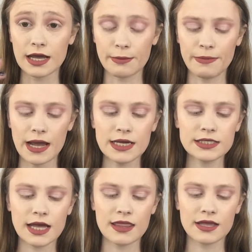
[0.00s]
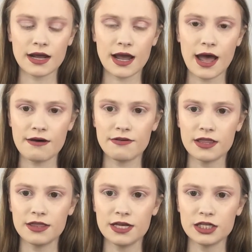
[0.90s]
a base, and then I have
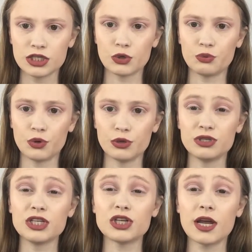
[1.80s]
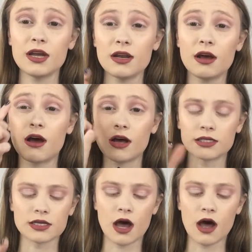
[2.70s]
this rosy shade on
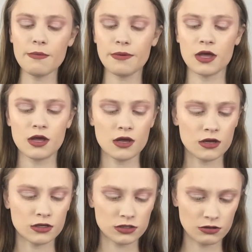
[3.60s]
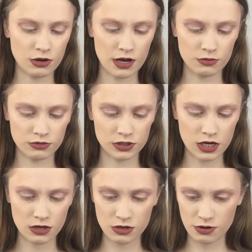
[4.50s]
top. So I will tell
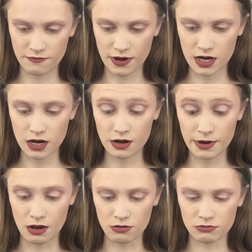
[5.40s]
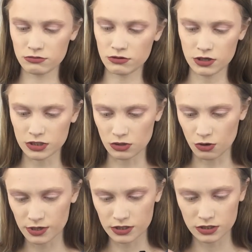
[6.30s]
you if I can get them out. It's
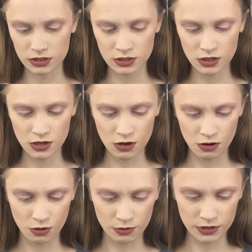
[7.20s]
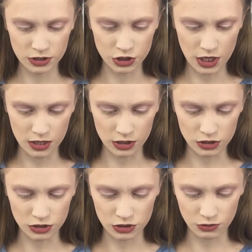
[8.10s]
always the
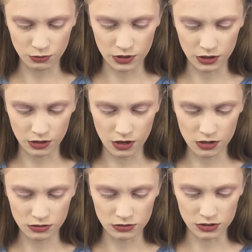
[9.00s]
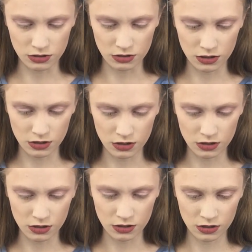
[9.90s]
challenge what the colors are.
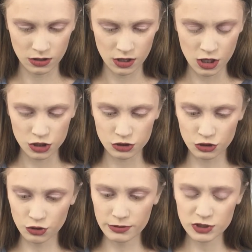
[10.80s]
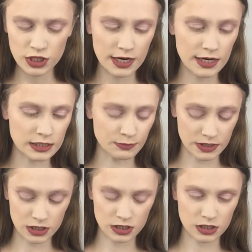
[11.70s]
So the cream shade is
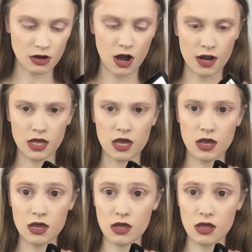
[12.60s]
Biscotti,